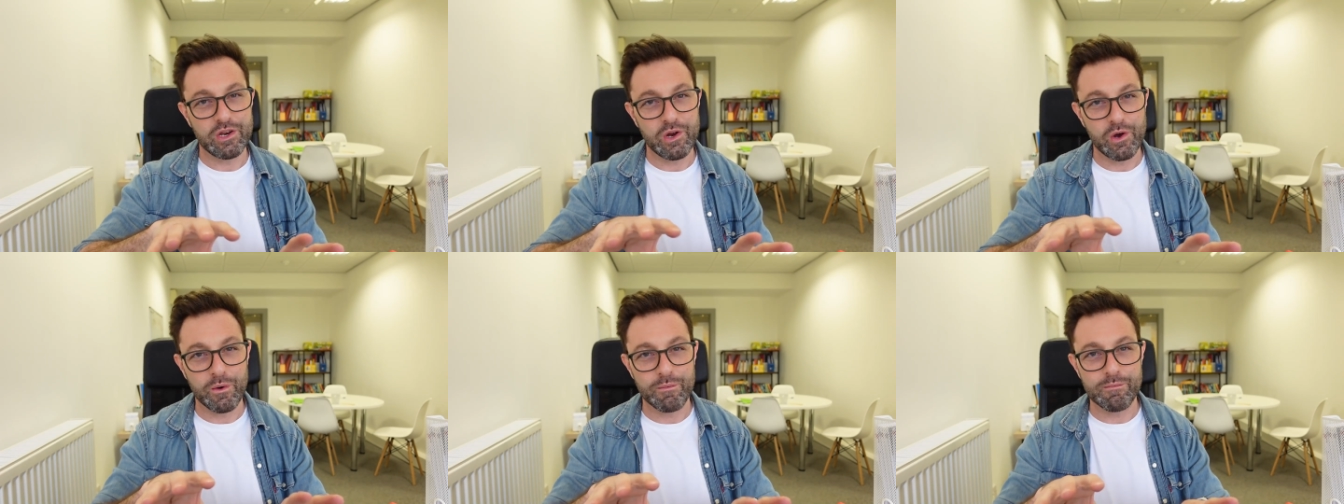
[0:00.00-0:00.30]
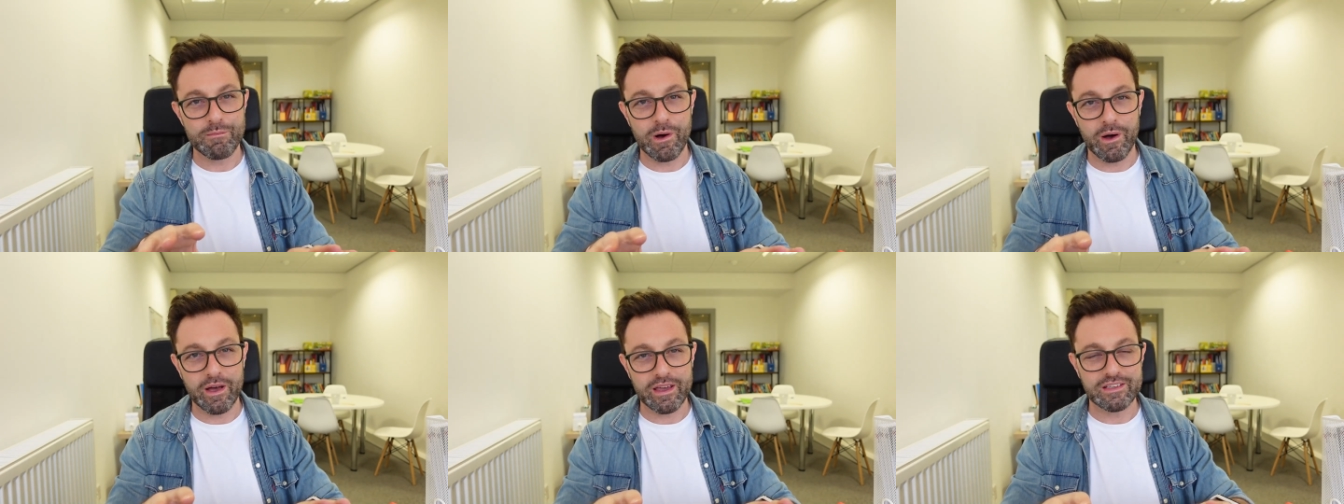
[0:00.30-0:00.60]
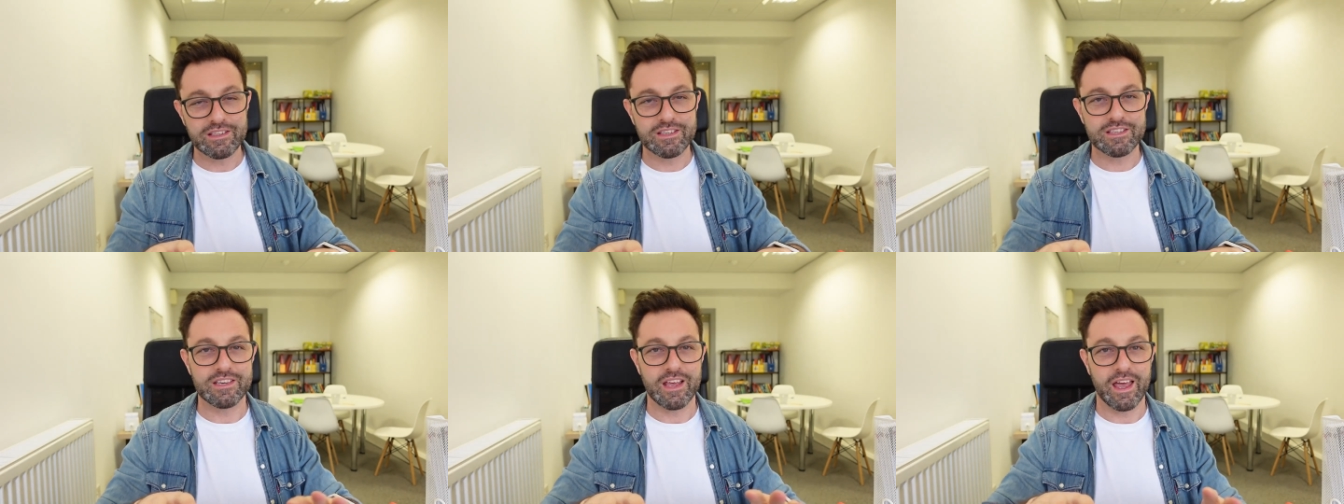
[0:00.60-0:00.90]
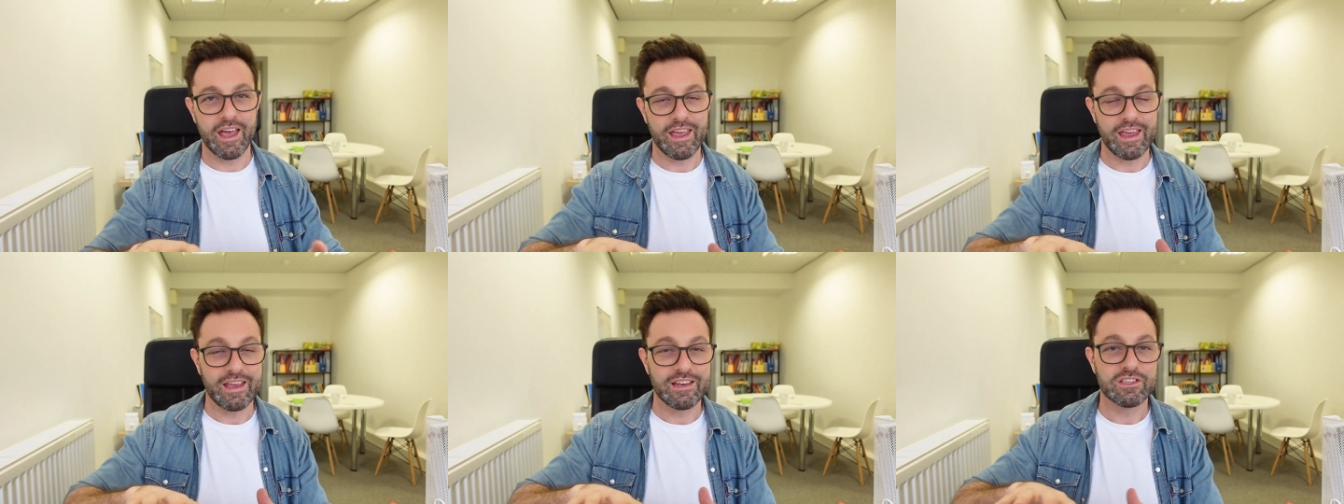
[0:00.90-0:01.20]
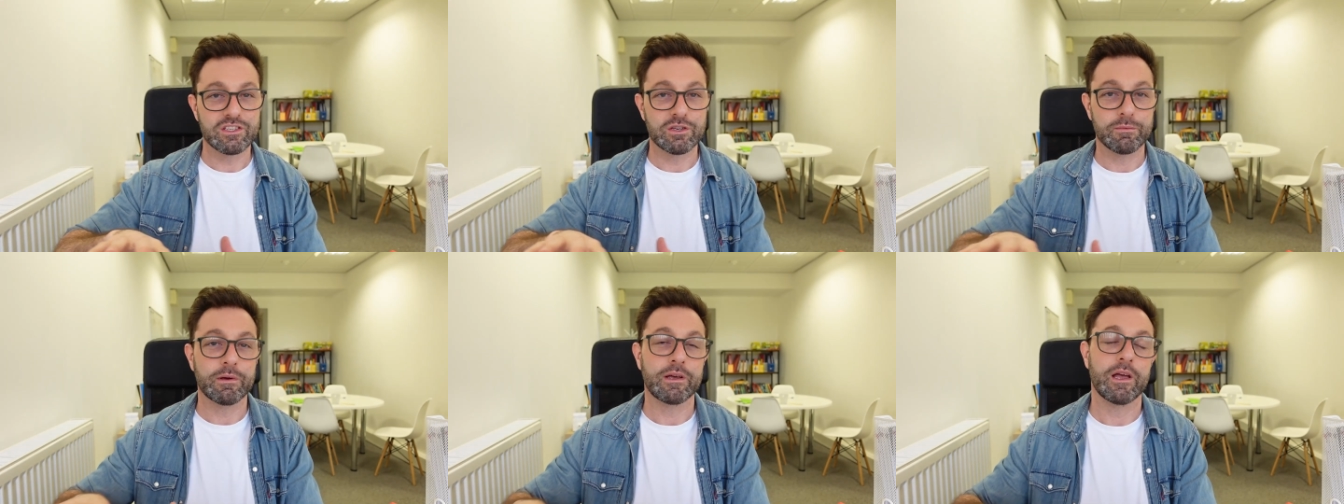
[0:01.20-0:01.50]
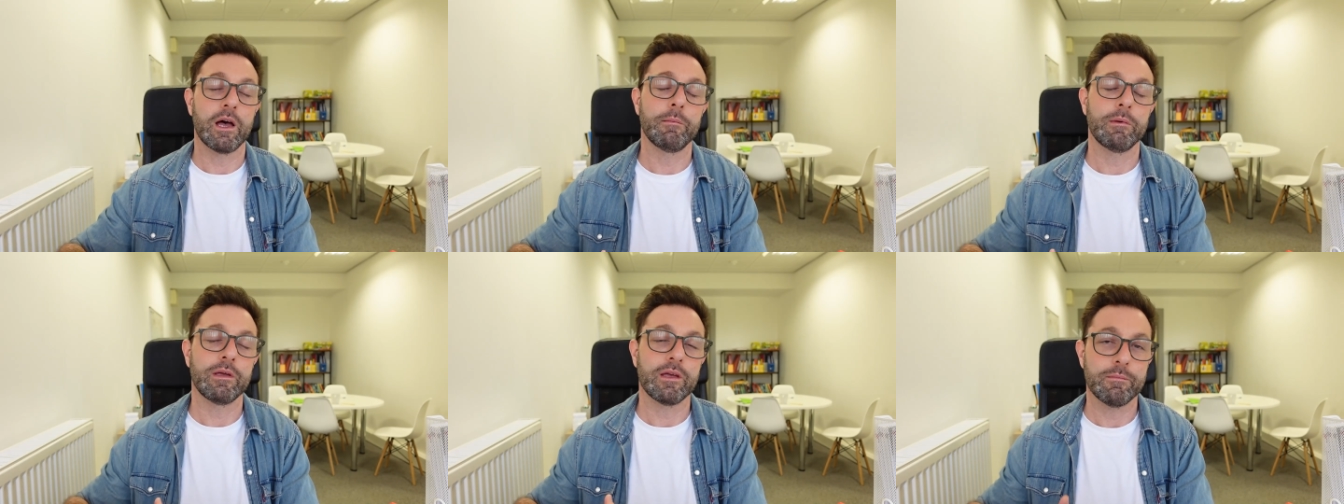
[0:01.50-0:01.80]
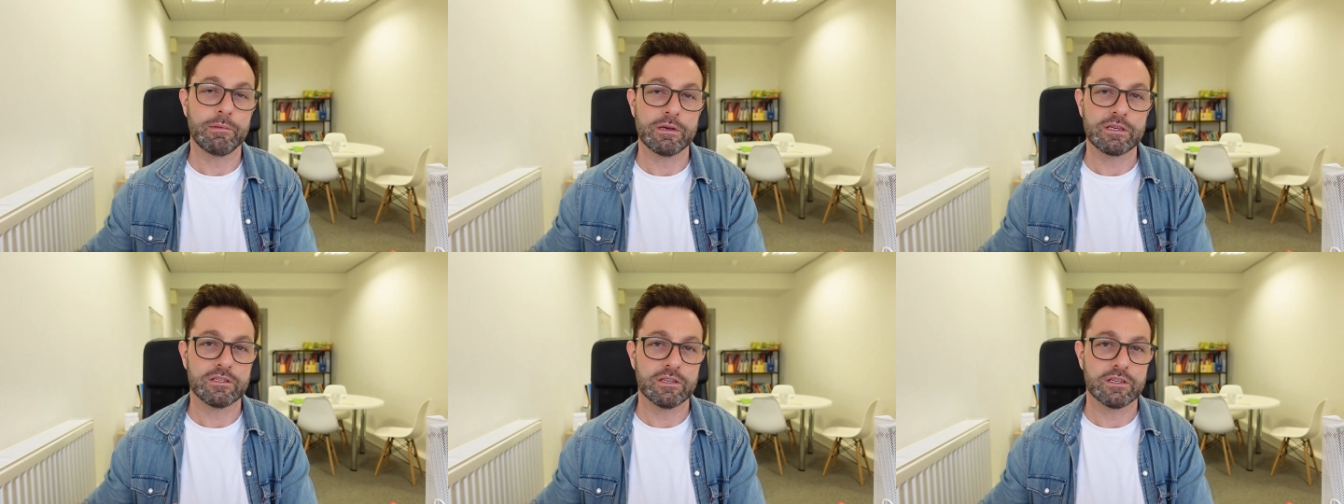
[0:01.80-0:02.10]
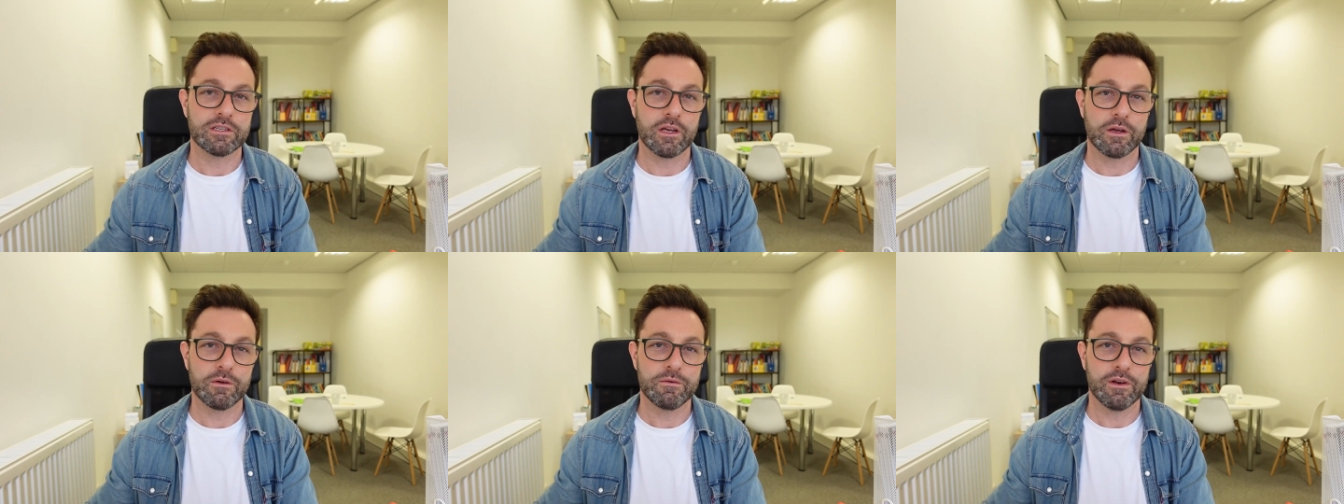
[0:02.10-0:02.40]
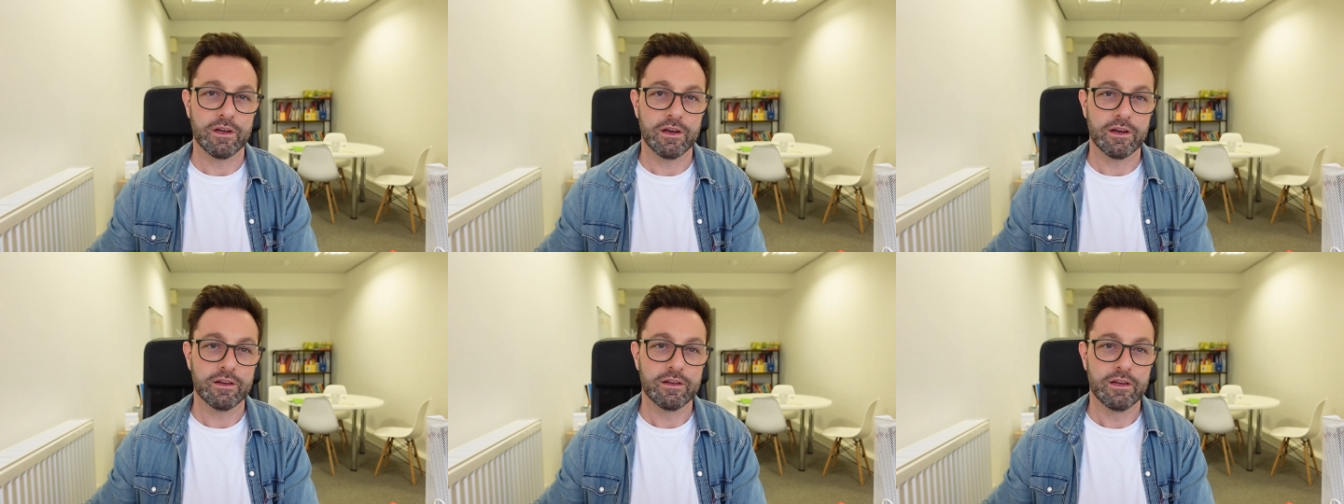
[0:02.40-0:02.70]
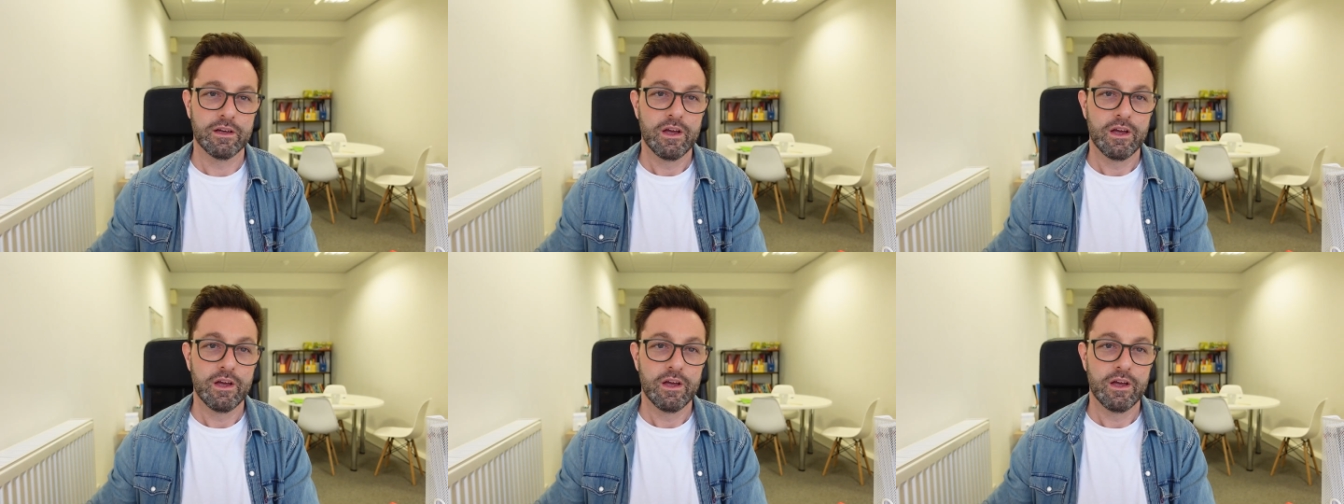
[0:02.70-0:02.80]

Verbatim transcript: your mindset into becoming a business owner?